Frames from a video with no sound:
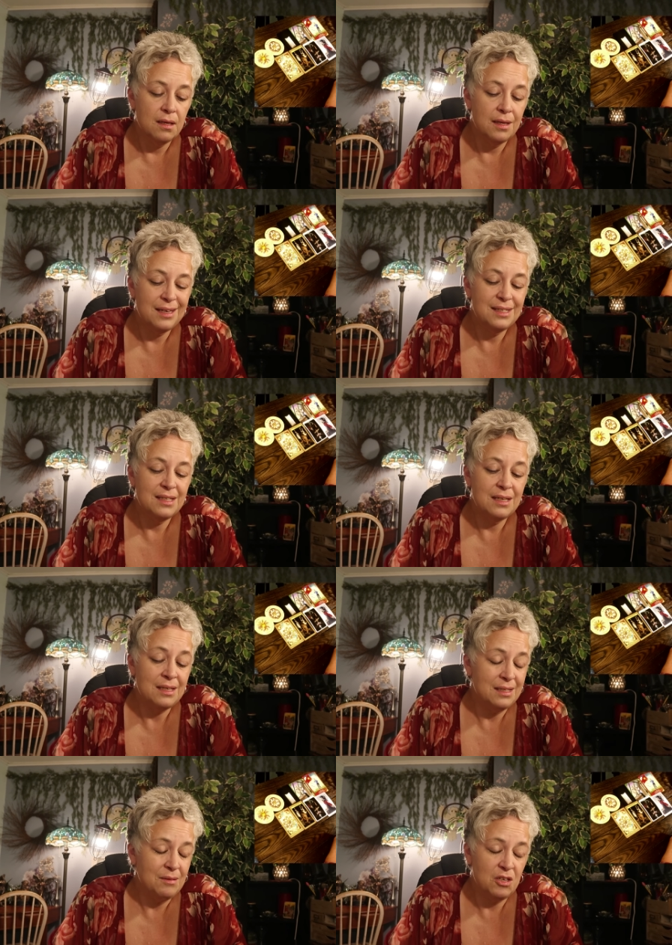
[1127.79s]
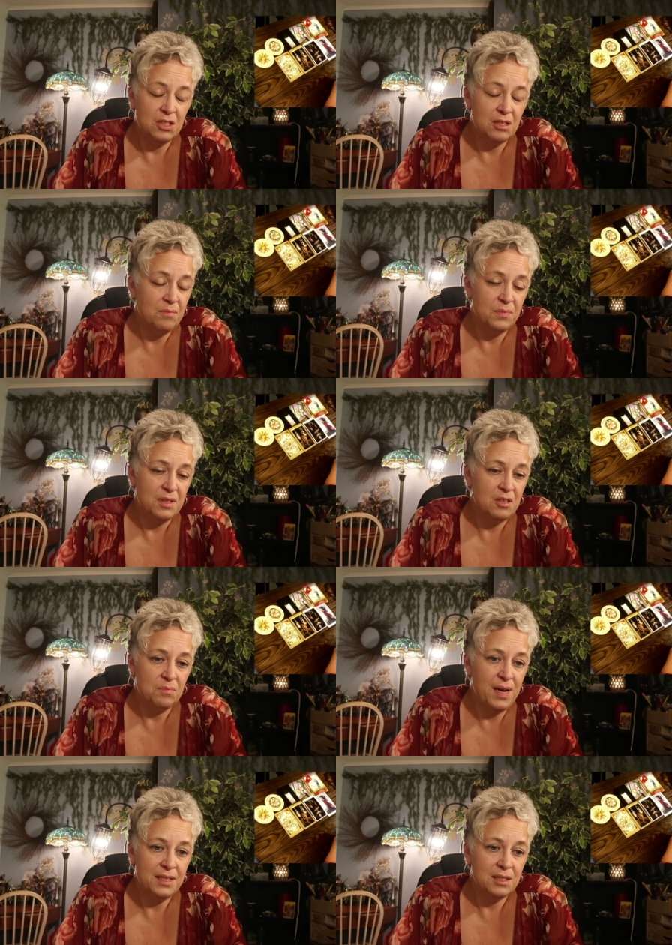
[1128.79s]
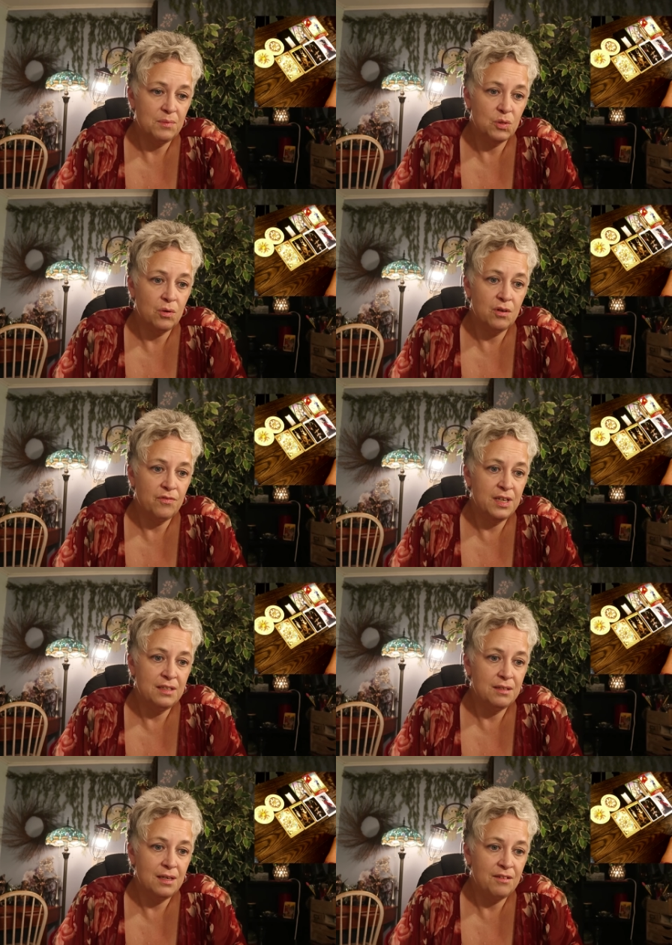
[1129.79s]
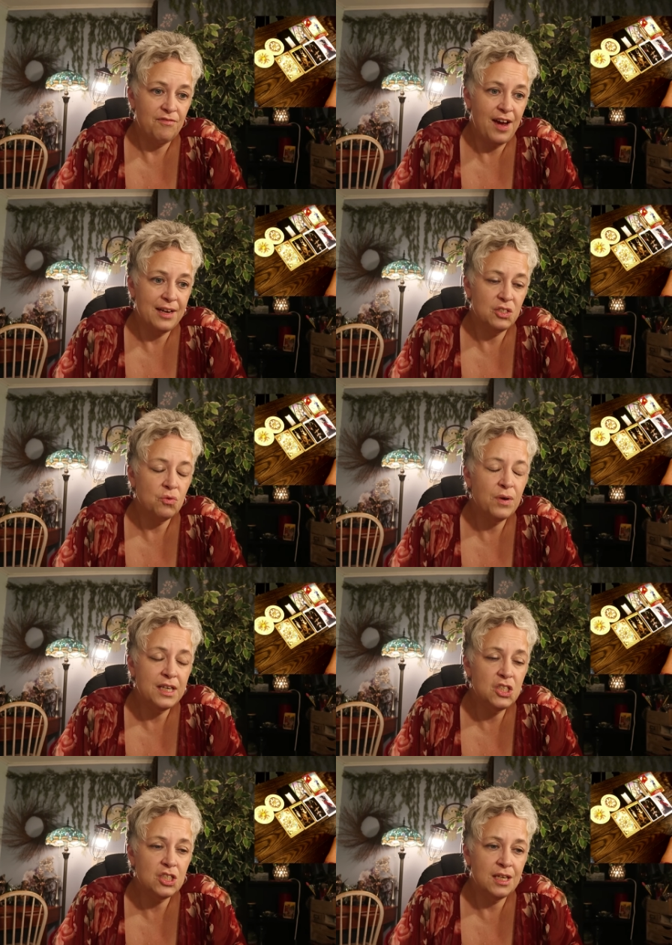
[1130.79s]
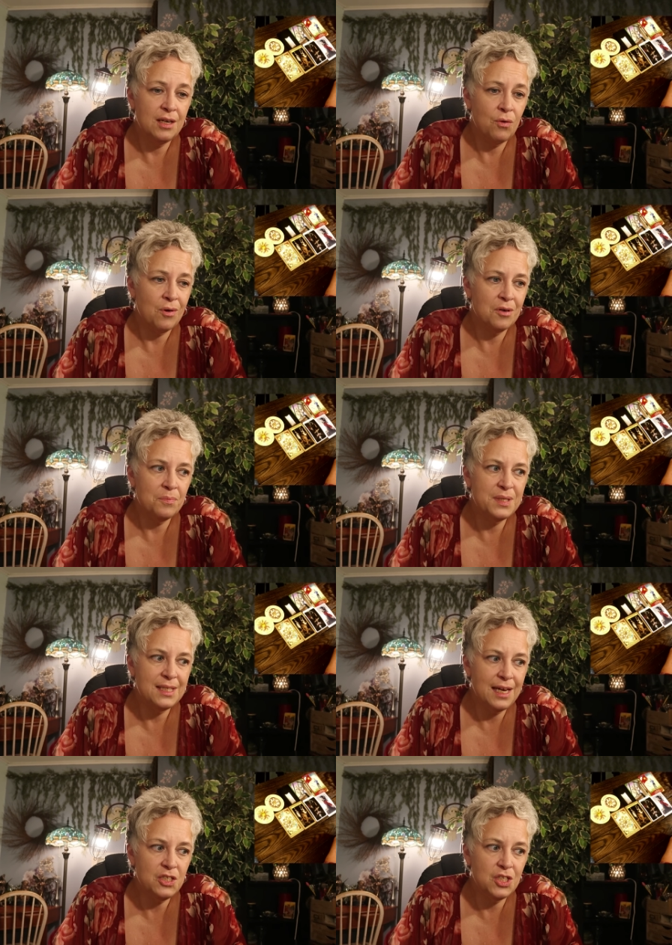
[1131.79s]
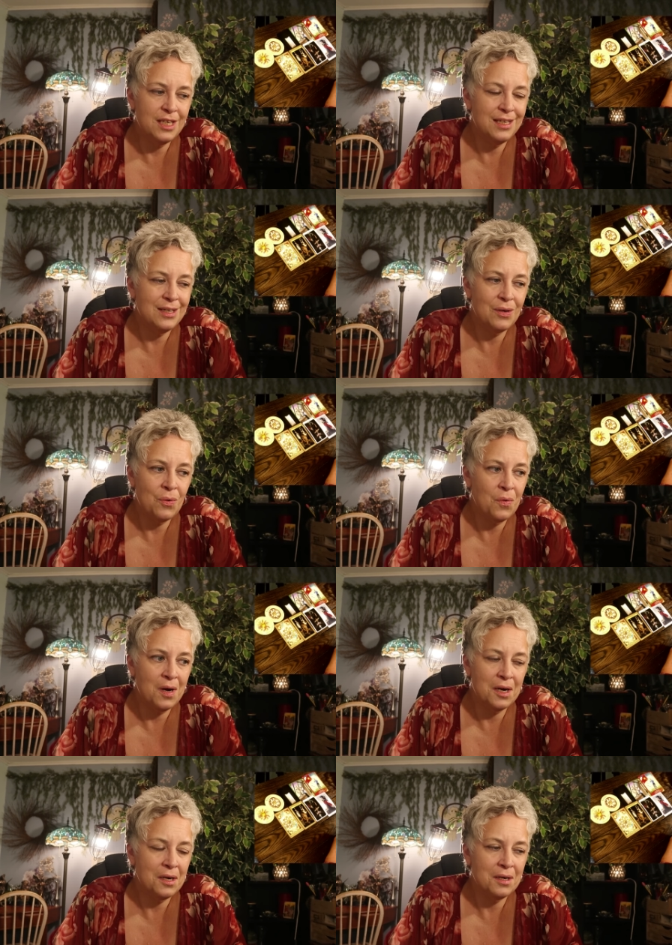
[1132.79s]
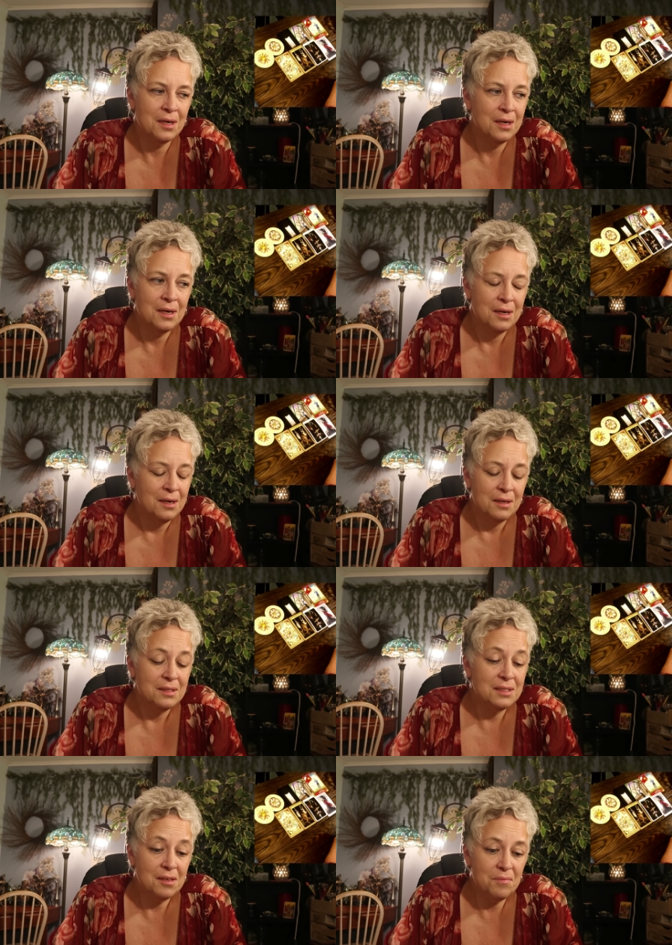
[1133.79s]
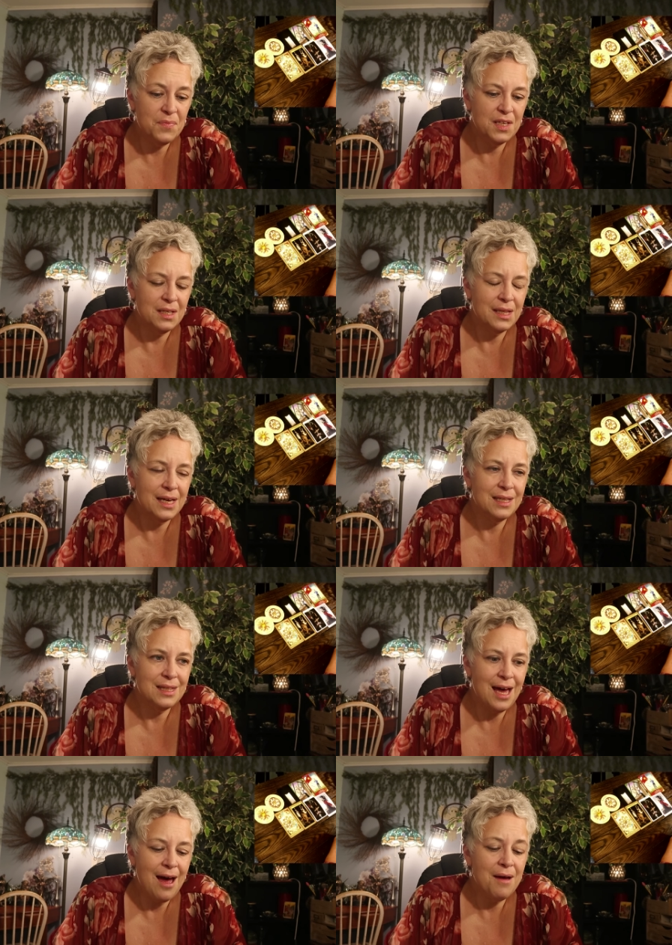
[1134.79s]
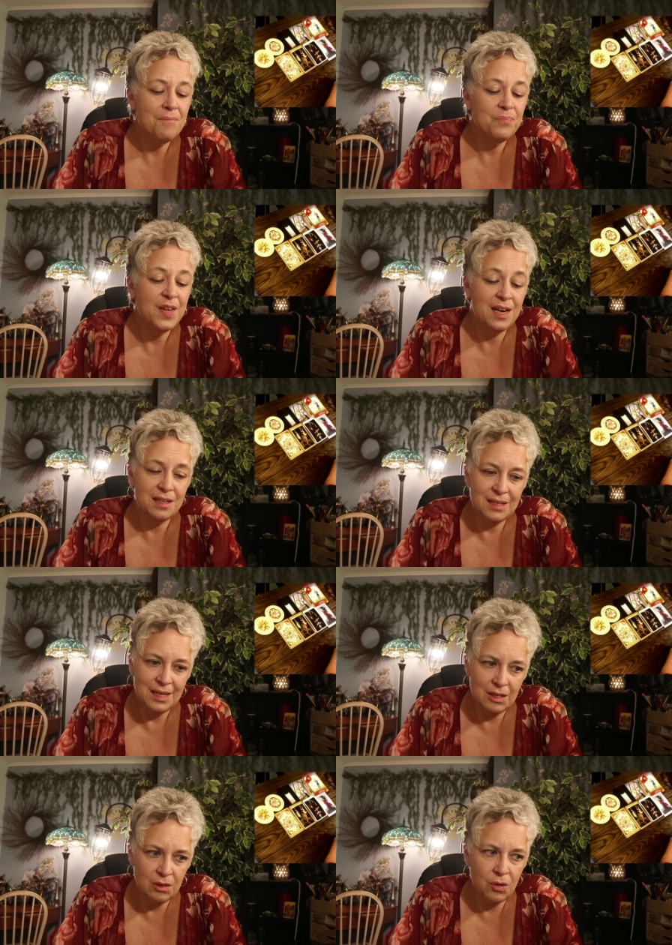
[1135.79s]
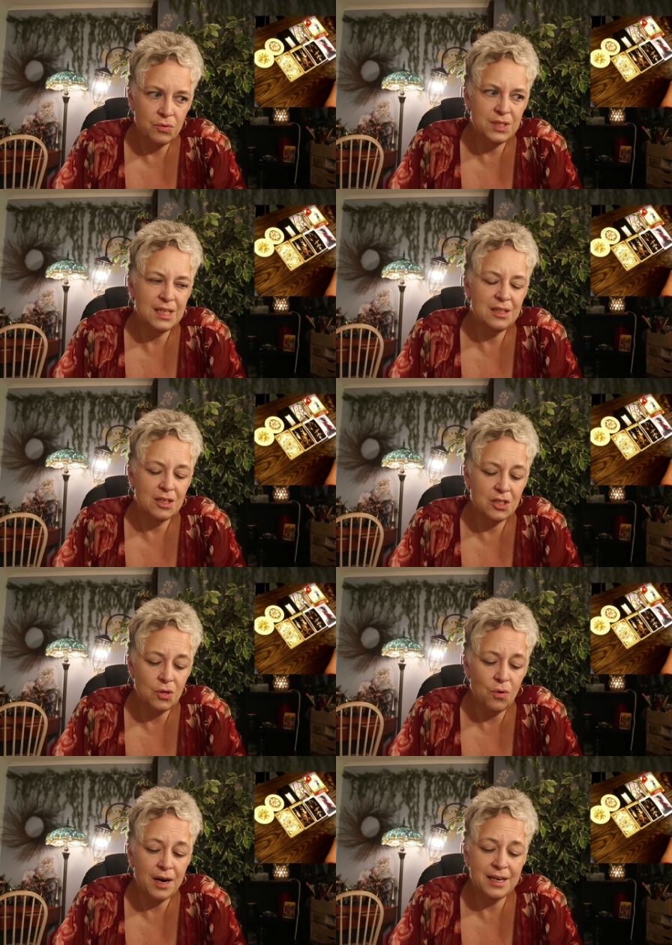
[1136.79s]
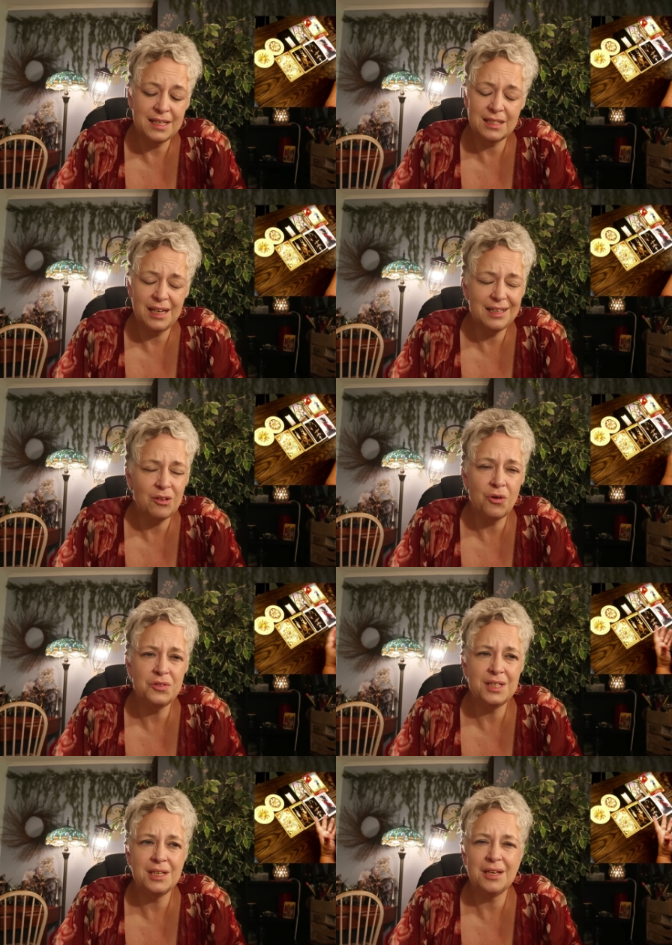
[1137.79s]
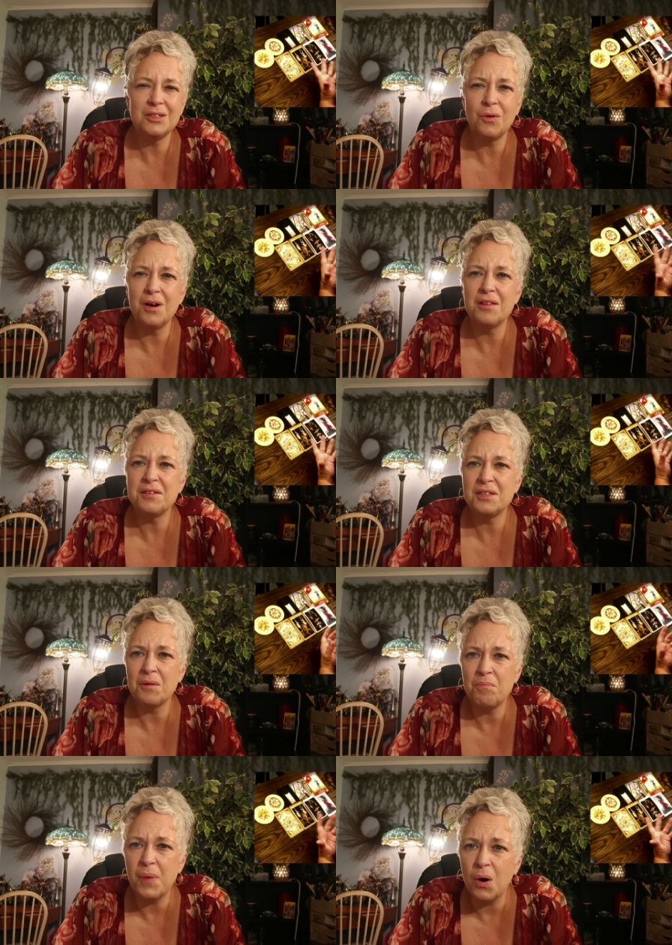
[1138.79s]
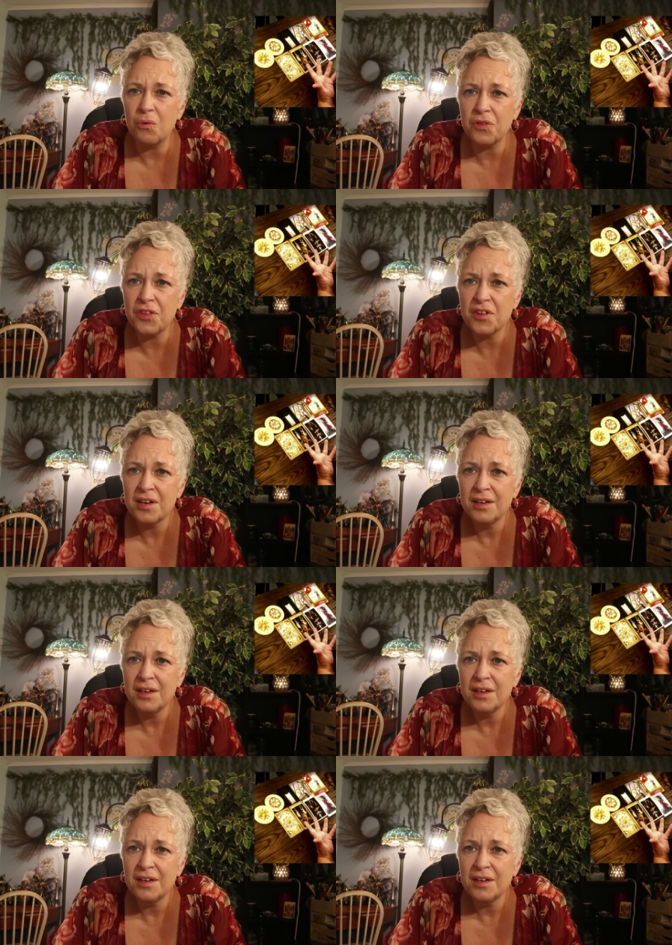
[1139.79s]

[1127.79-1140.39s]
that is it, there's some there's been some sort of in, infatuation or obsession or something like that and i think closing the door and it's like closing the door to both